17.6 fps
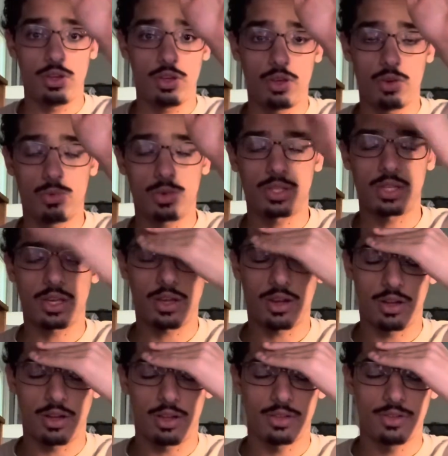
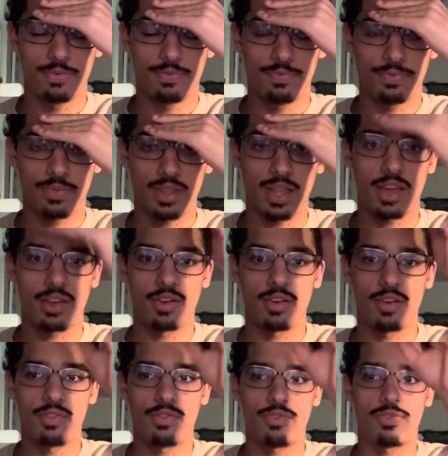like,
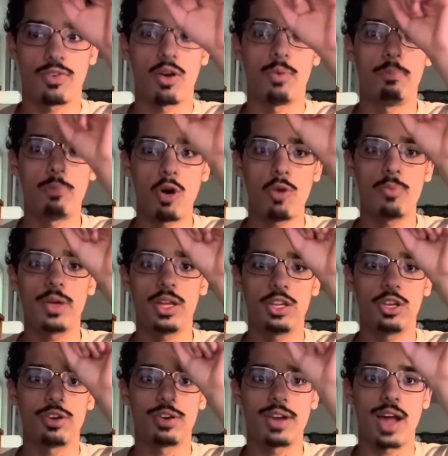for a moment,
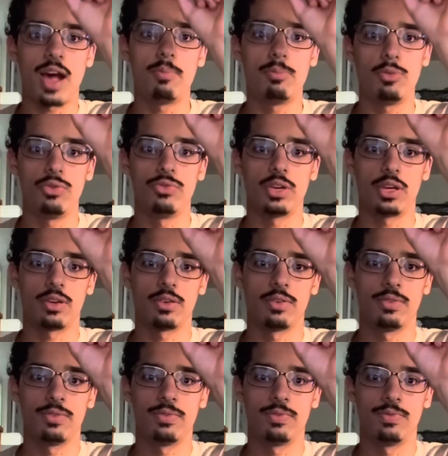you're not moving,
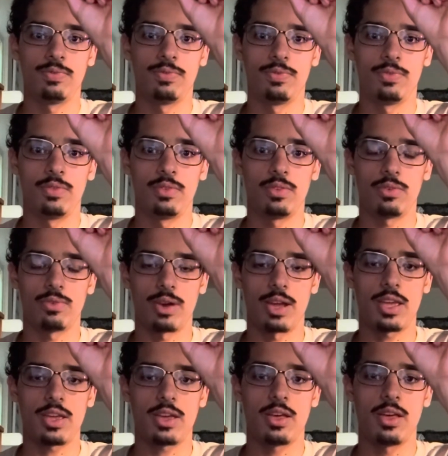
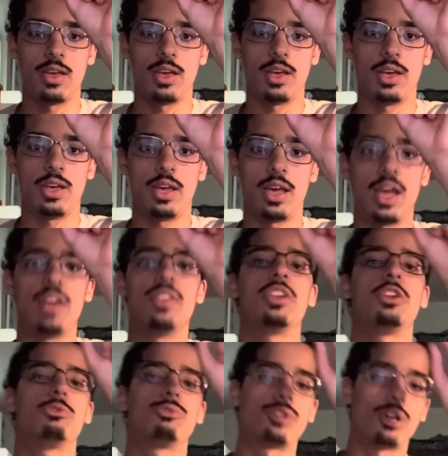right? And then
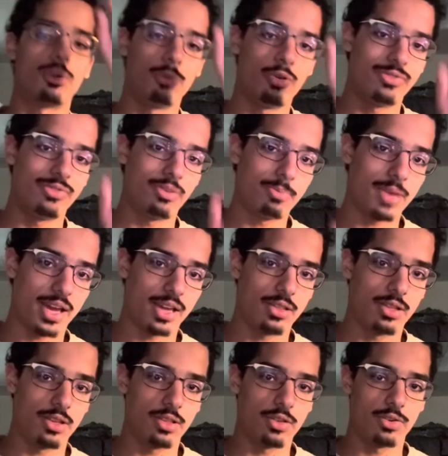you start moving back in
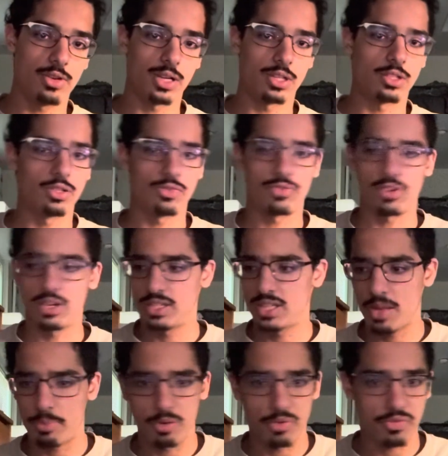the other direction. For
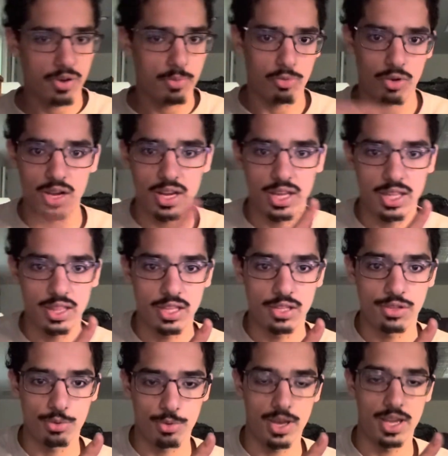example, if I'm running
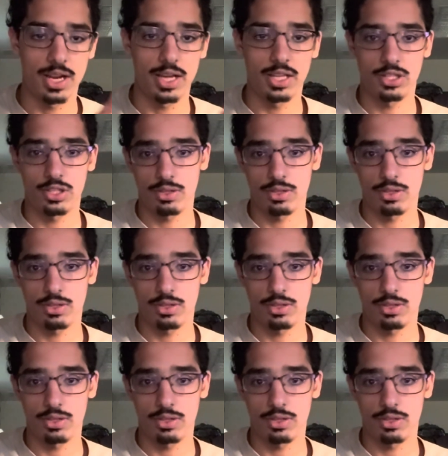this way and I